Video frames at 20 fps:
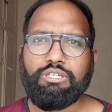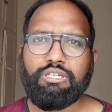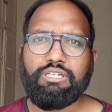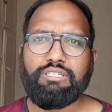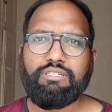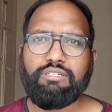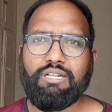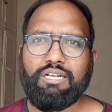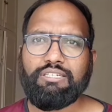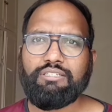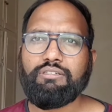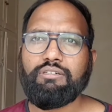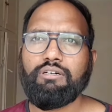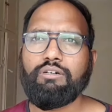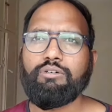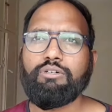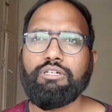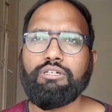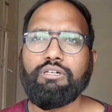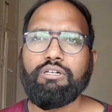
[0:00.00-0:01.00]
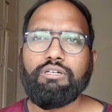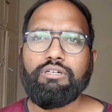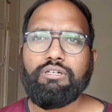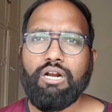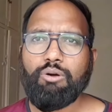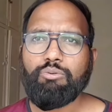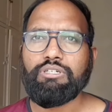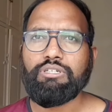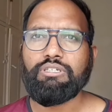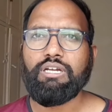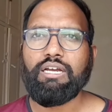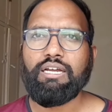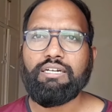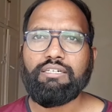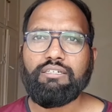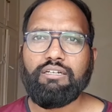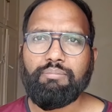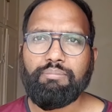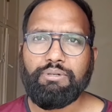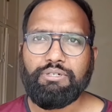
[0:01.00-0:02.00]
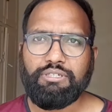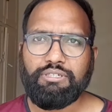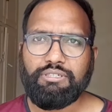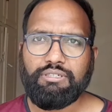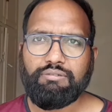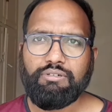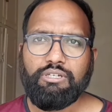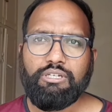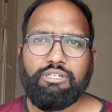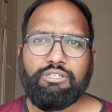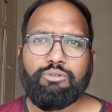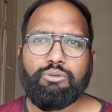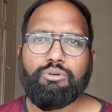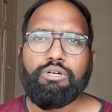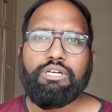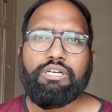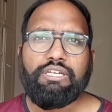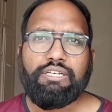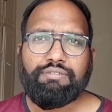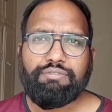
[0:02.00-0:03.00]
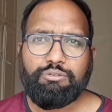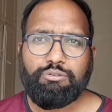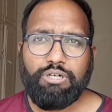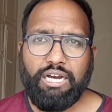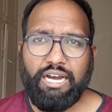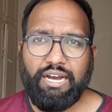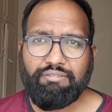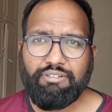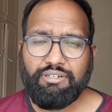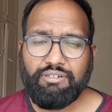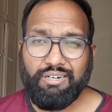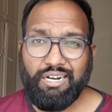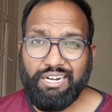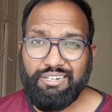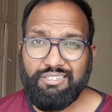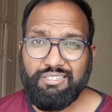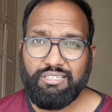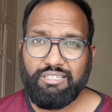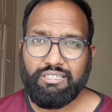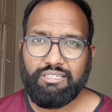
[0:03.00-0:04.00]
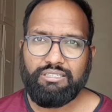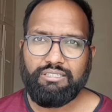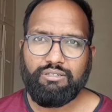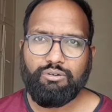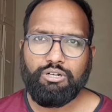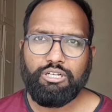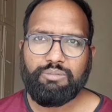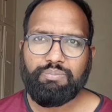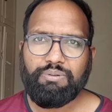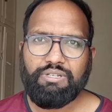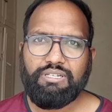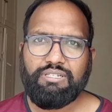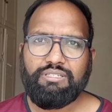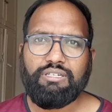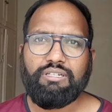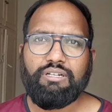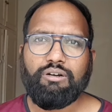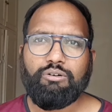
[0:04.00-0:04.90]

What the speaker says: is less crowded and competitive. So if you have the right skills or experience in the